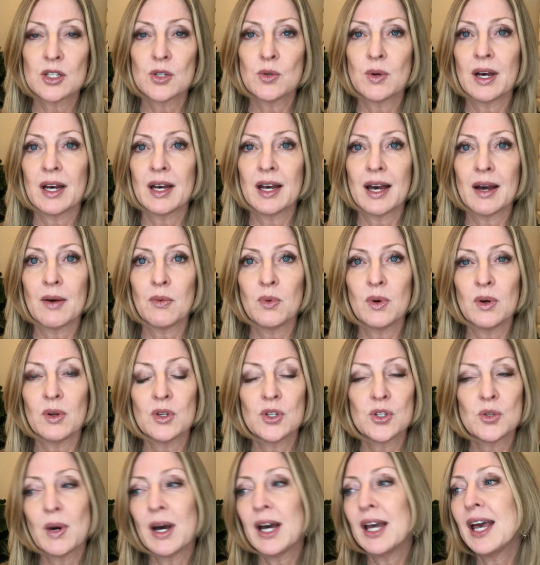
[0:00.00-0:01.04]
Do I,
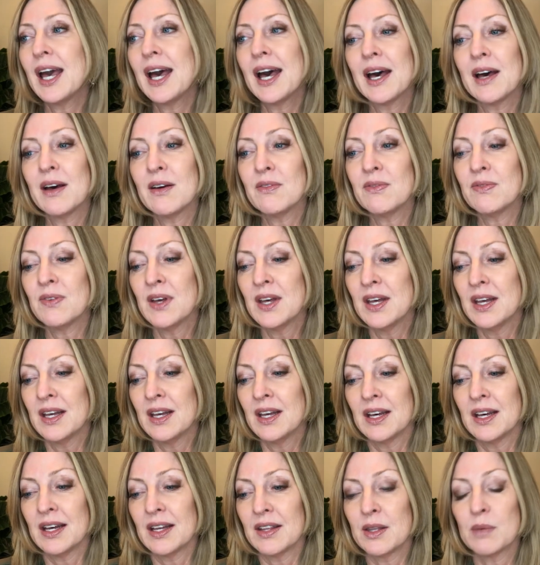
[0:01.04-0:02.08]
do I have
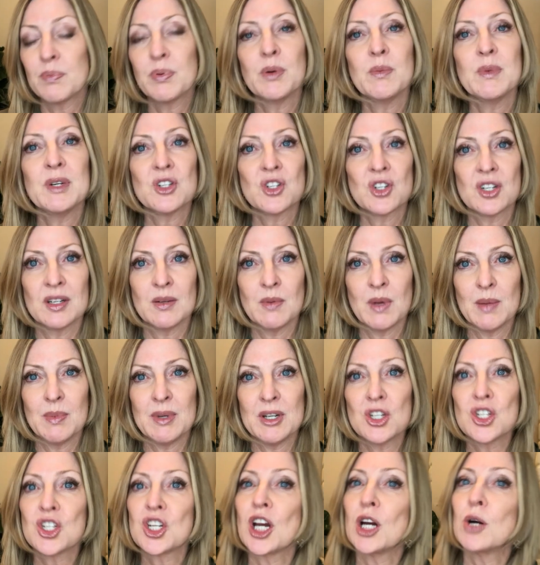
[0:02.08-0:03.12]
the permission to maybe
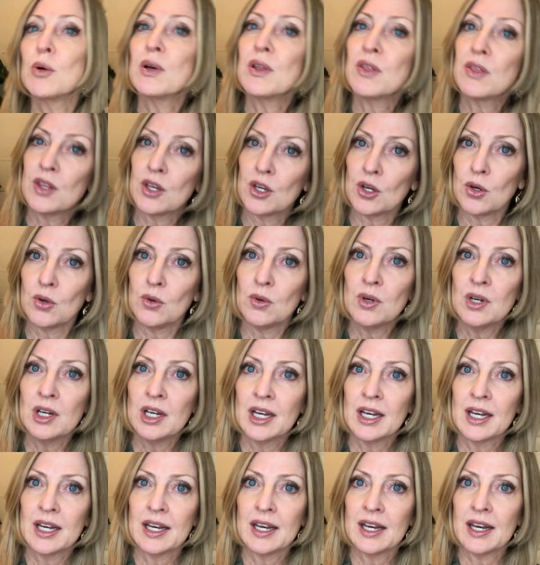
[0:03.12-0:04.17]
share with you
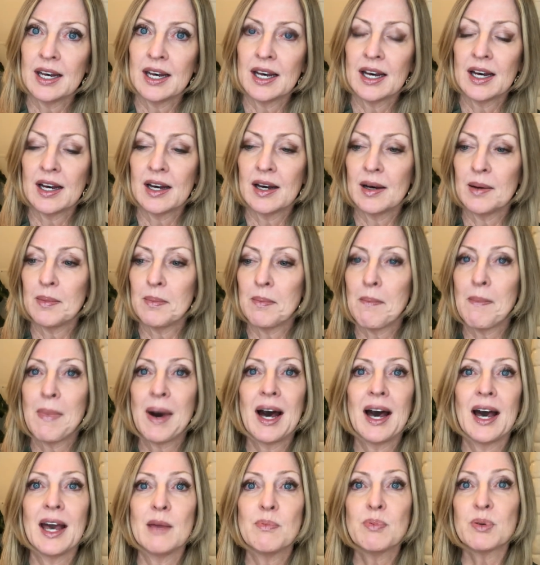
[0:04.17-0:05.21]
um,
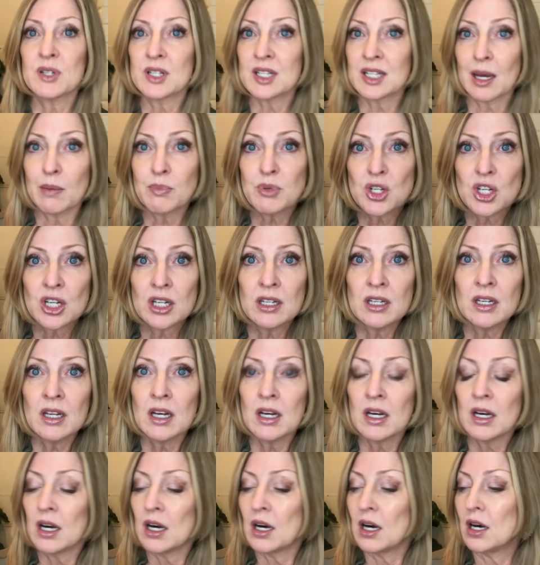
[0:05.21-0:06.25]
my perception
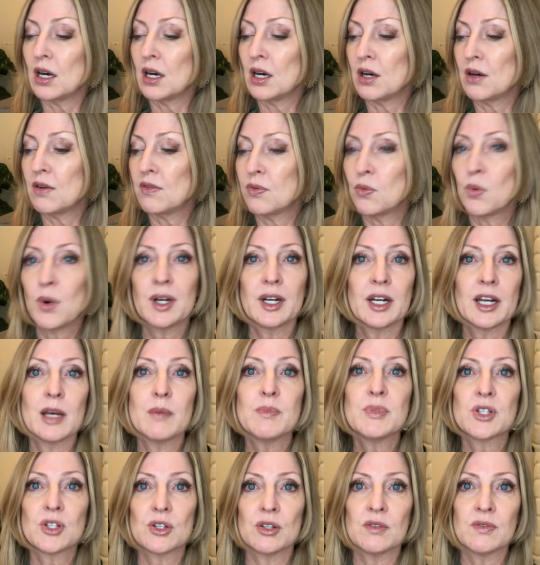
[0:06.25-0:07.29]
of what I
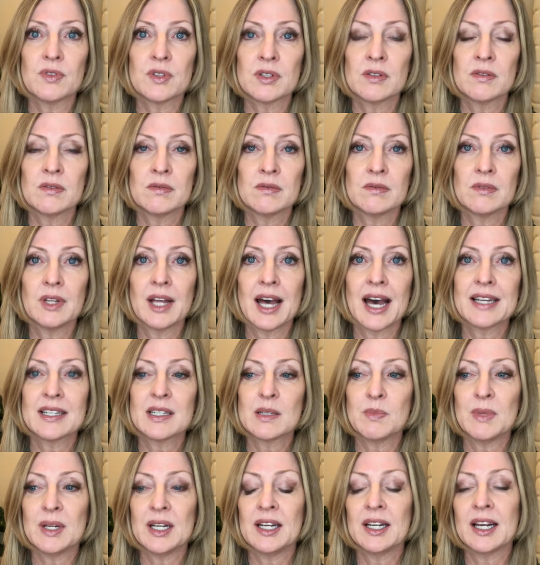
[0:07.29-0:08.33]
observed
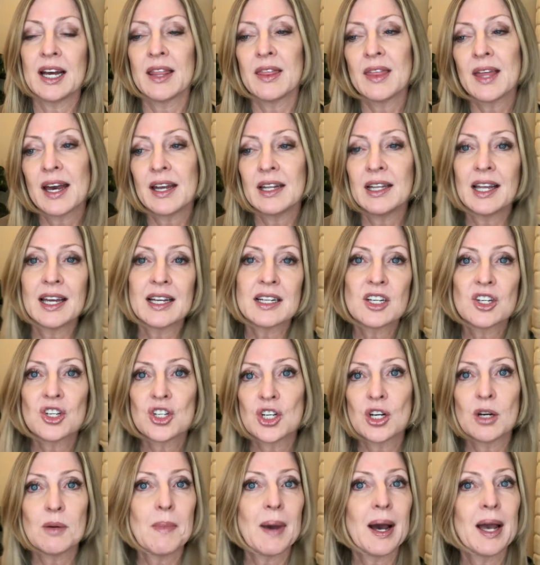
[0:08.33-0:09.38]
last meeting? I'd, I'd like to
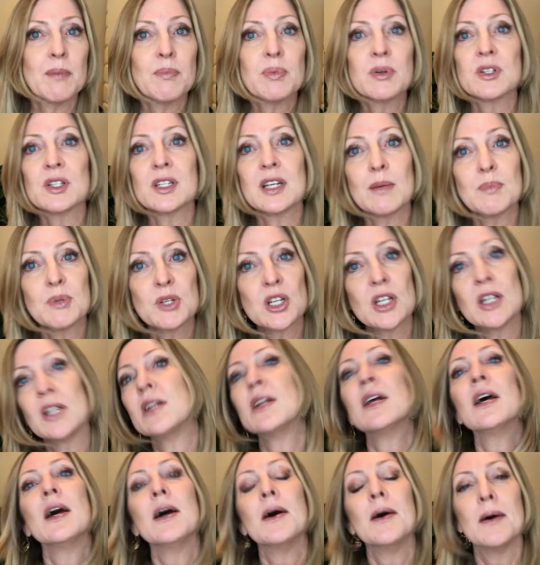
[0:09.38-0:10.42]
share my
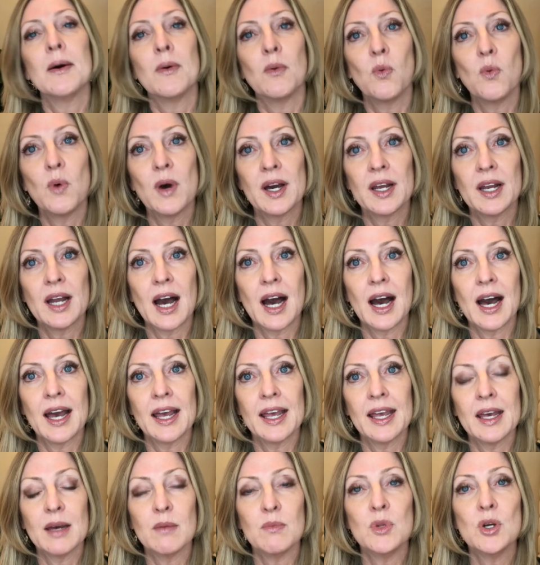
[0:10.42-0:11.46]
perception, what
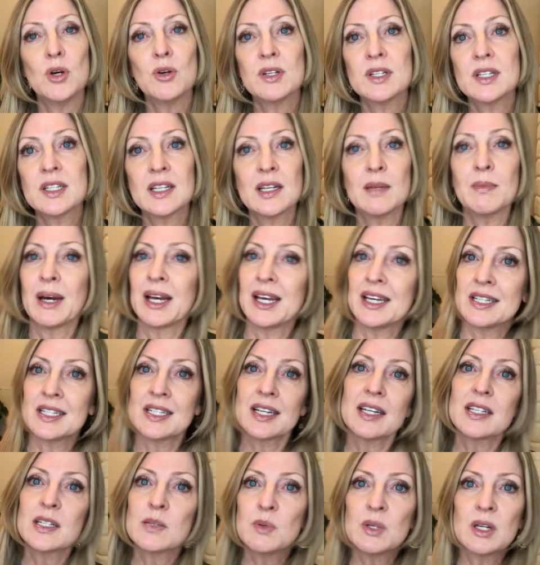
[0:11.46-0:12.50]
I am noticing, my
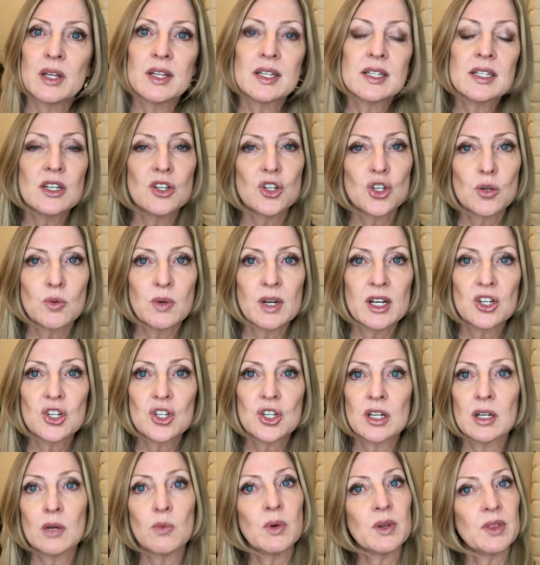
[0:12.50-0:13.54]
assessment of the
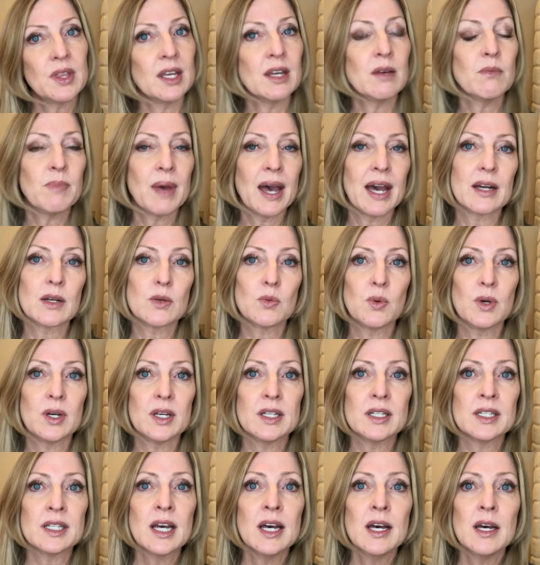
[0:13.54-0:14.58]
situation, and what the impact
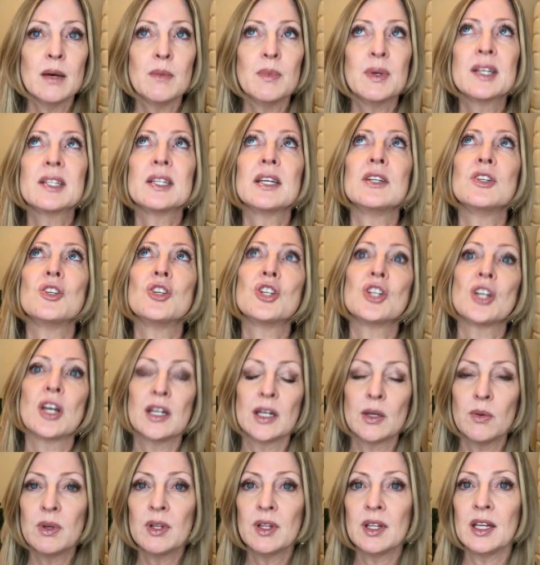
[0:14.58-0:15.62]
was, because I
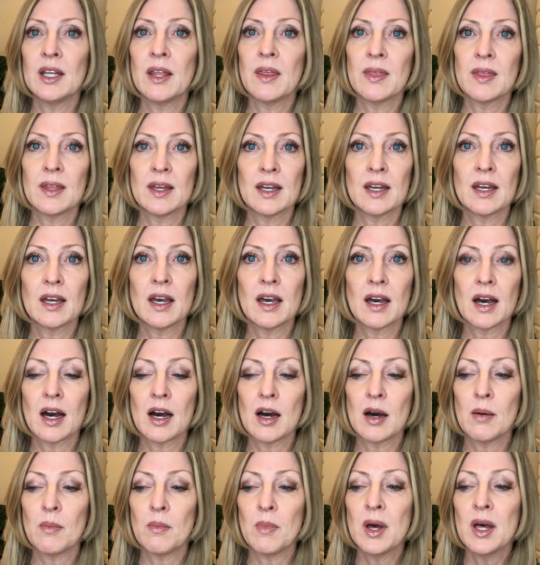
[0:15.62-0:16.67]
genuinely think
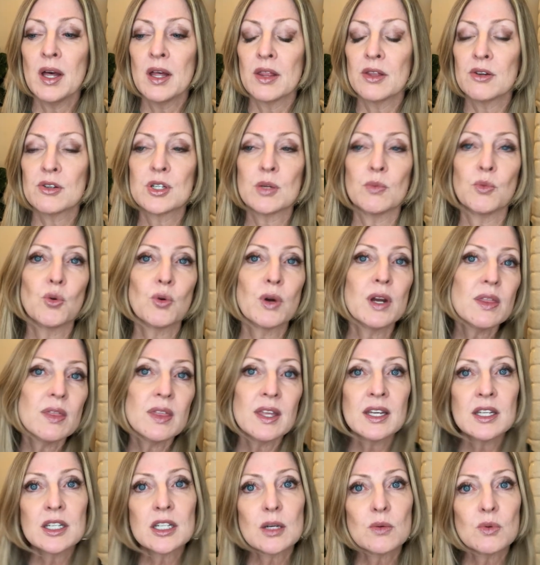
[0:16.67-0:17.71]
um, there's some great
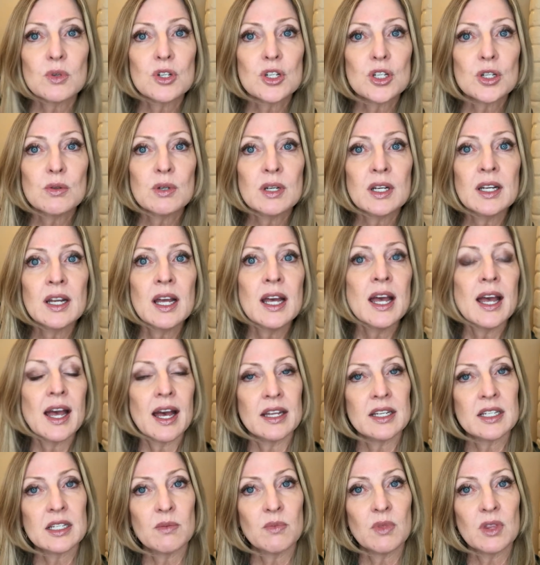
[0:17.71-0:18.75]
things that we're doing
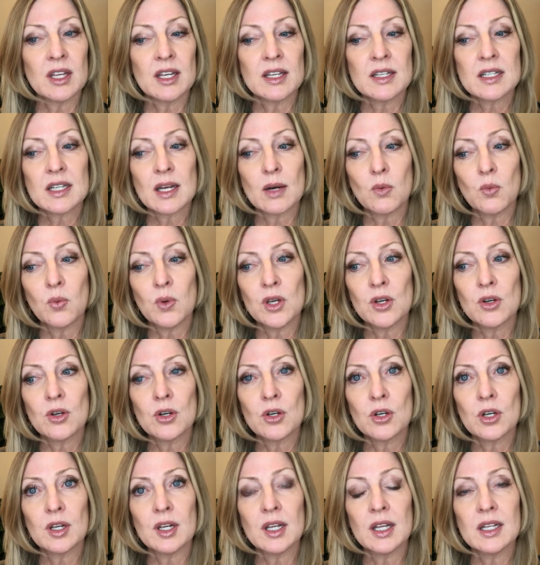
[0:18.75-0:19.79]
and some things that we
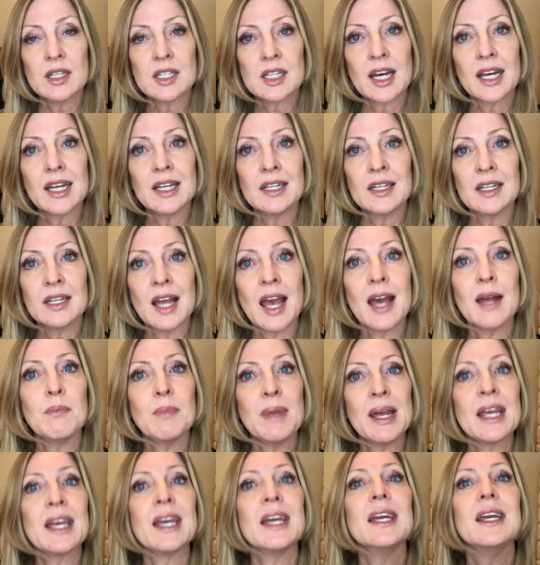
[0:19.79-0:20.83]
could tighten and
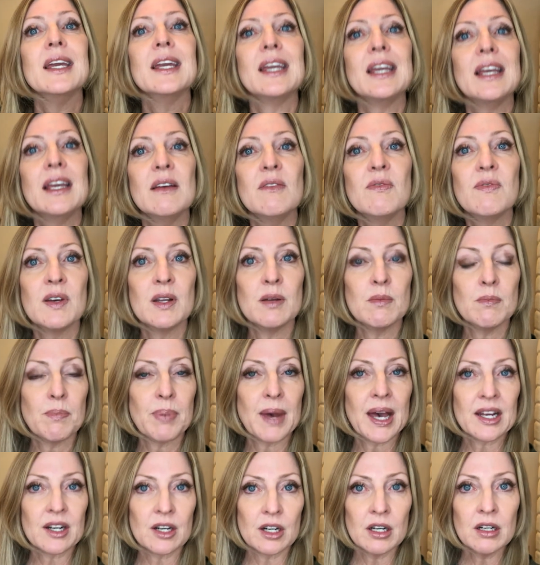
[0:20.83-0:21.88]
make even
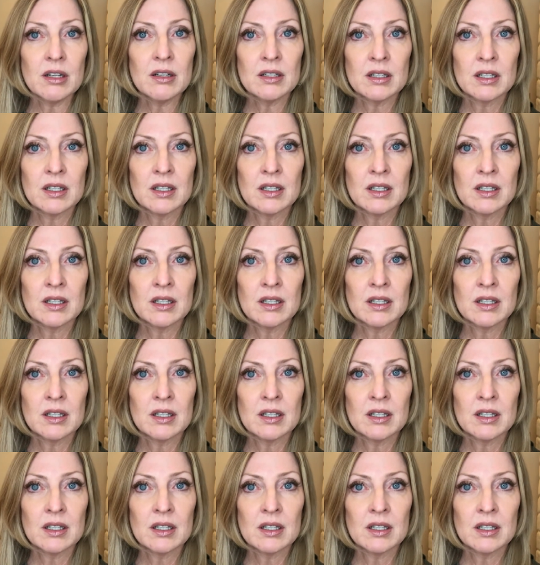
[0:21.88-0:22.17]
better